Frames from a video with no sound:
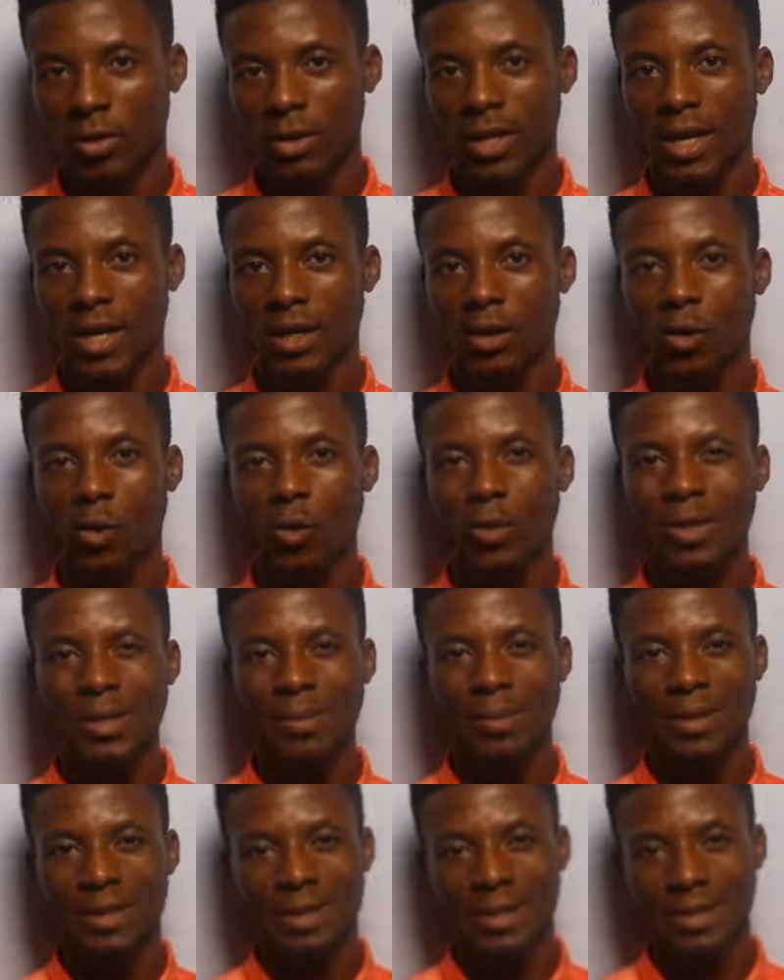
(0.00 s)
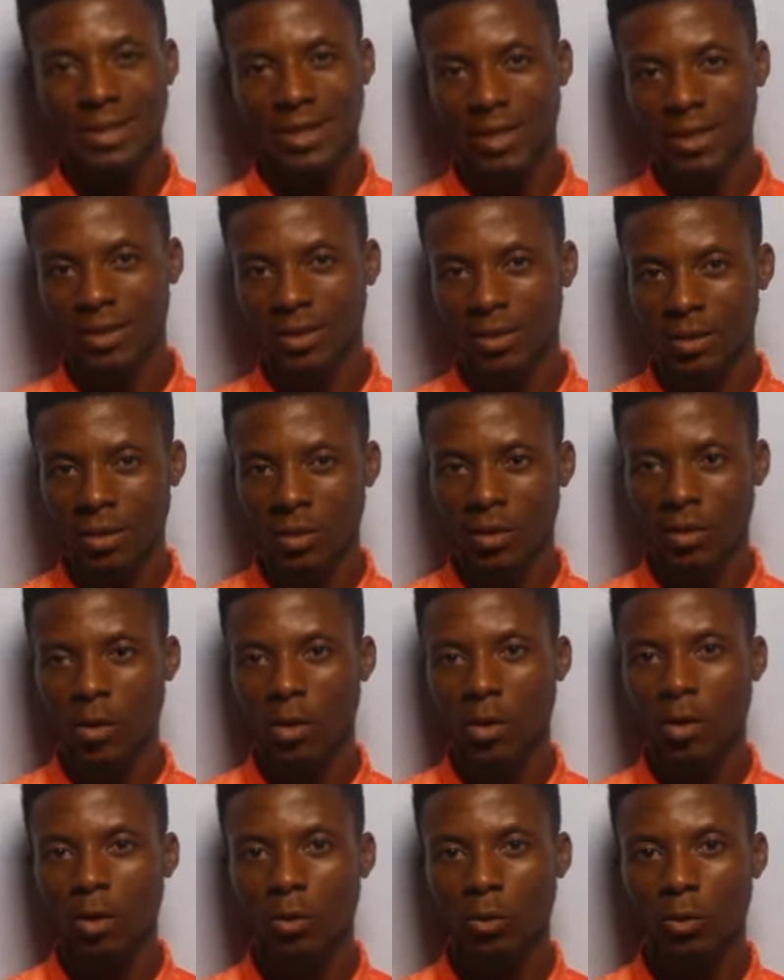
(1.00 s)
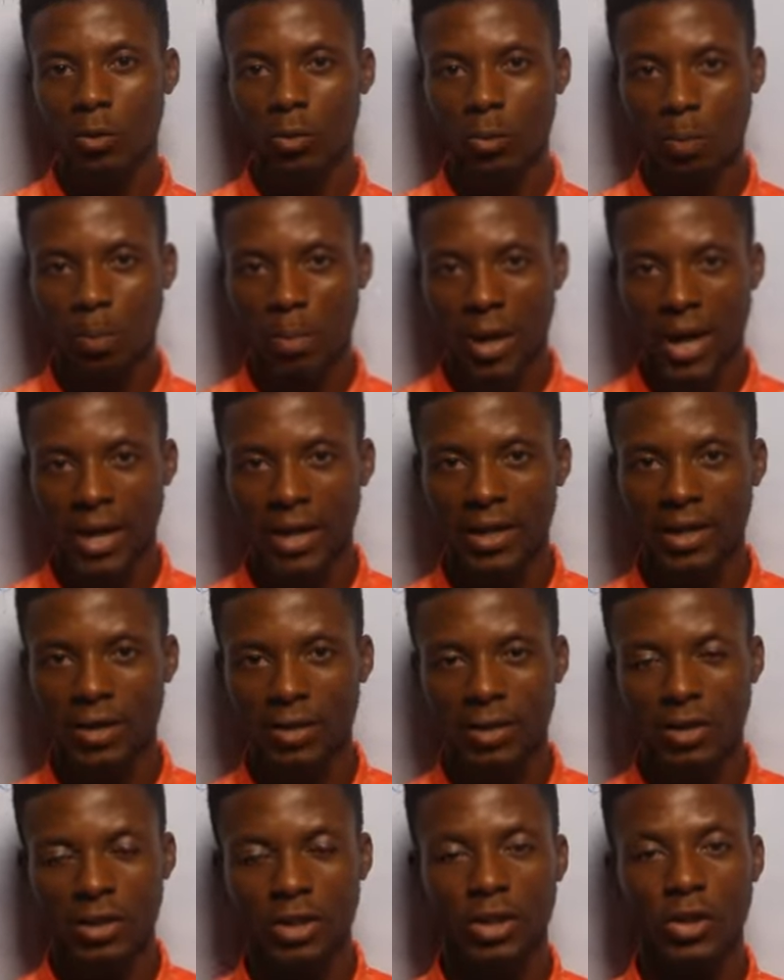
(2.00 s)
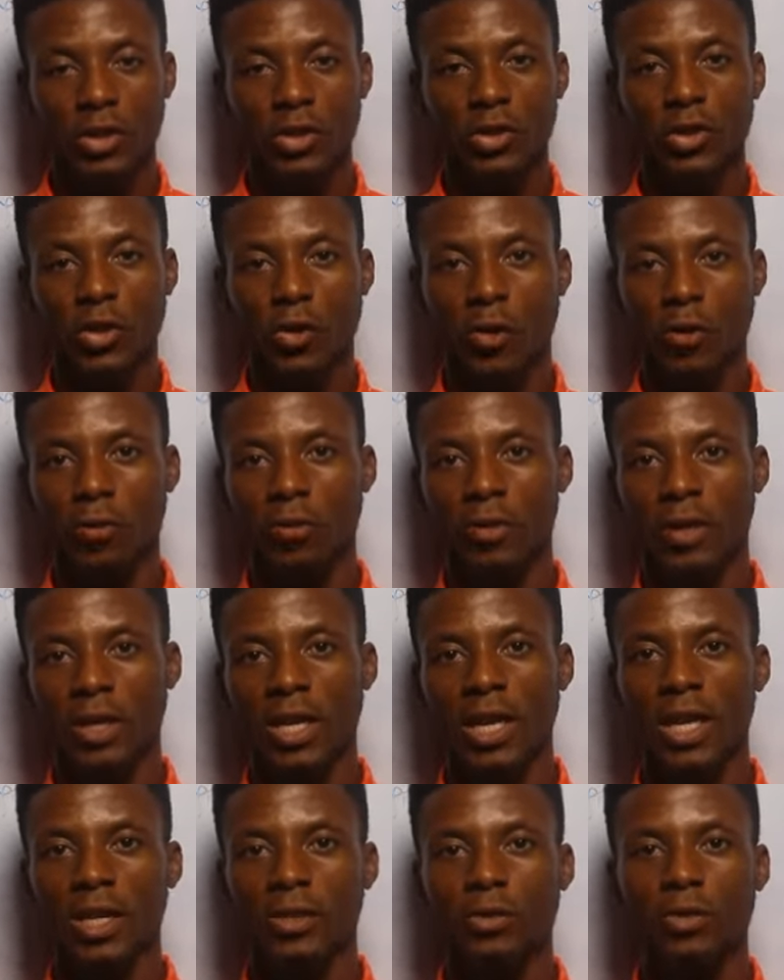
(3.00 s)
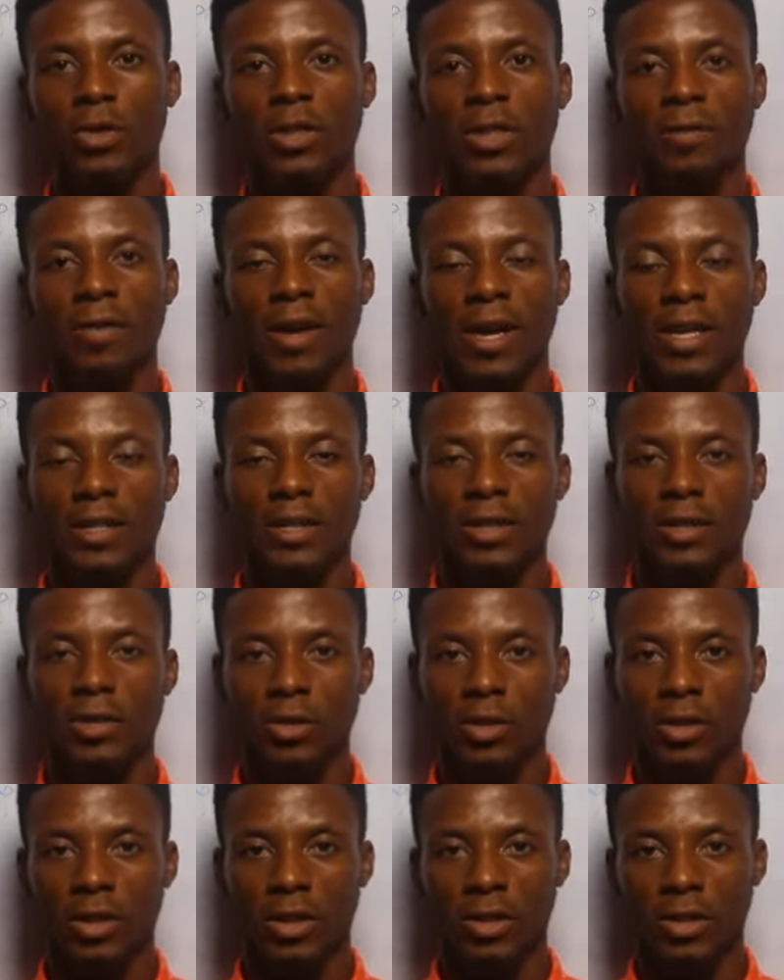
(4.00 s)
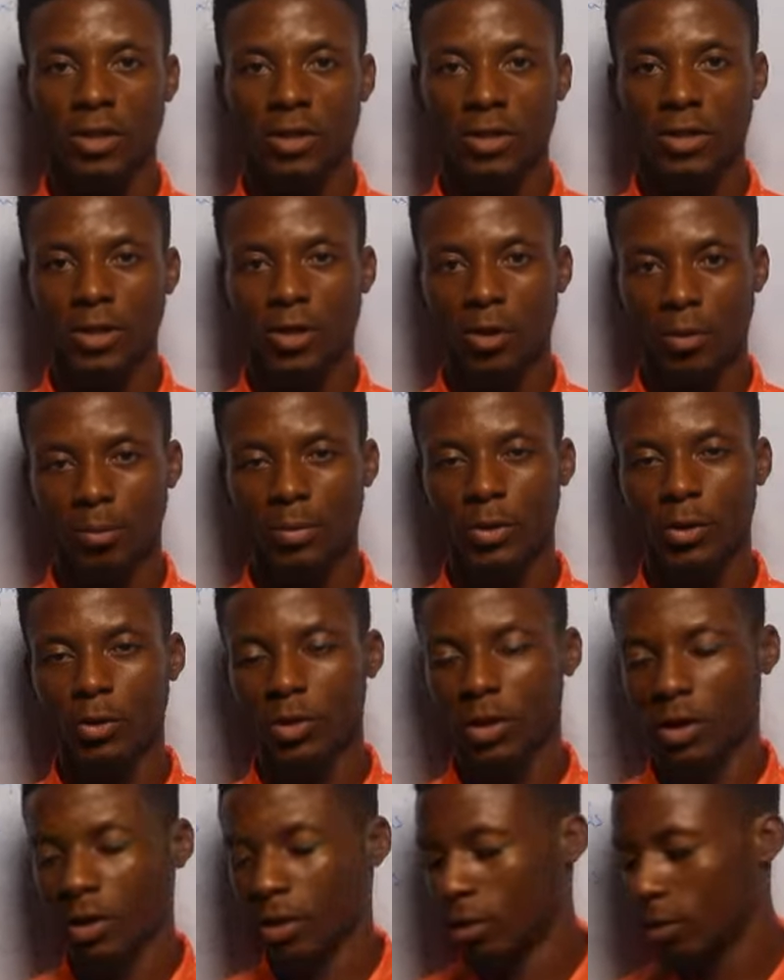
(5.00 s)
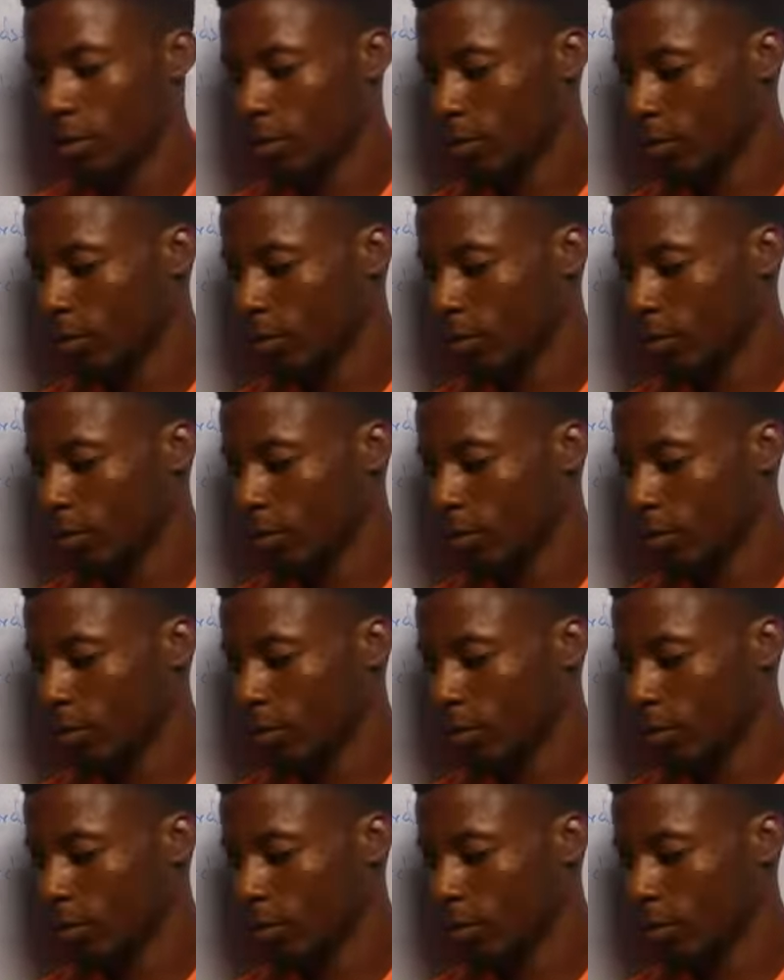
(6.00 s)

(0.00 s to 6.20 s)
They can only be seen by the use of electronic devices such as the computer.